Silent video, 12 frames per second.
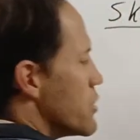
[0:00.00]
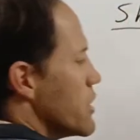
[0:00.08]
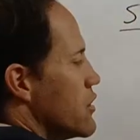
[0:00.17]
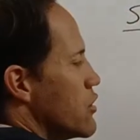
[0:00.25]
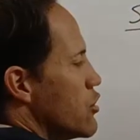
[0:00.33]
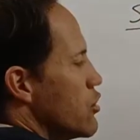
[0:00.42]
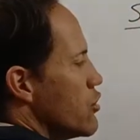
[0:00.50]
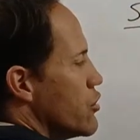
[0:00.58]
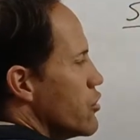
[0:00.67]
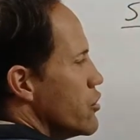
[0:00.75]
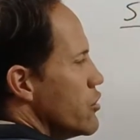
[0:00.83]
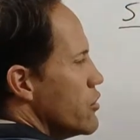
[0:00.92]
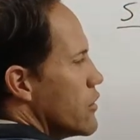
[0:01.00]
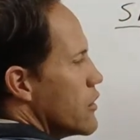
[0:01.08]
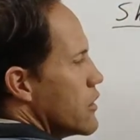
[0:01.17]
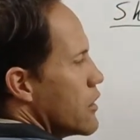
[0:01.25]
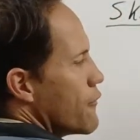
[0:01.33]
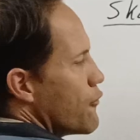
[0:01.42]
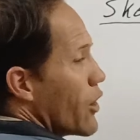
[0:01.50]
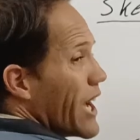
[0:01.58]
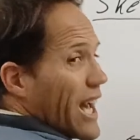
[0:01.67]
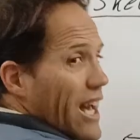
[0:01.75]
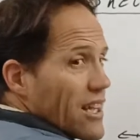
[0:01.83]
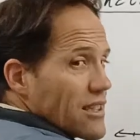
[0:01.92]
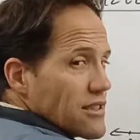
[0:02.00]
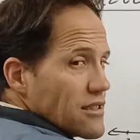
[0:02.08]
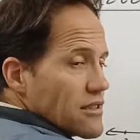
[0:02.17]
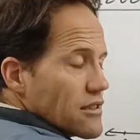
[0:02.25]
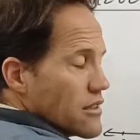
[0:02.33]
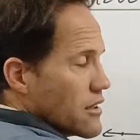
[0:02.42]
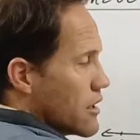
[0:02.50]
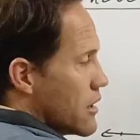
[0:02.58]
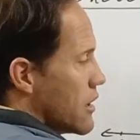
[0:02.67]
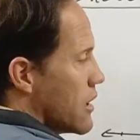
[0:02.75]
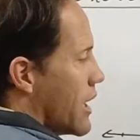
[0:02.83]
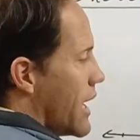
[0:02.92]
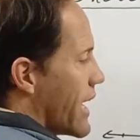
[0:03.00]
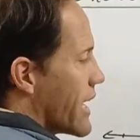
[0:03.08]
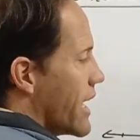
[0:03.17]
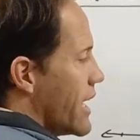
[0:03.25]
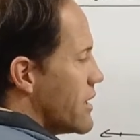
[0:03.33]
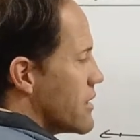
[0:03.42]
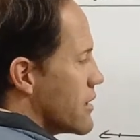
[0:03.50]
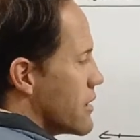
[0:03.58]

in 2 for x, I get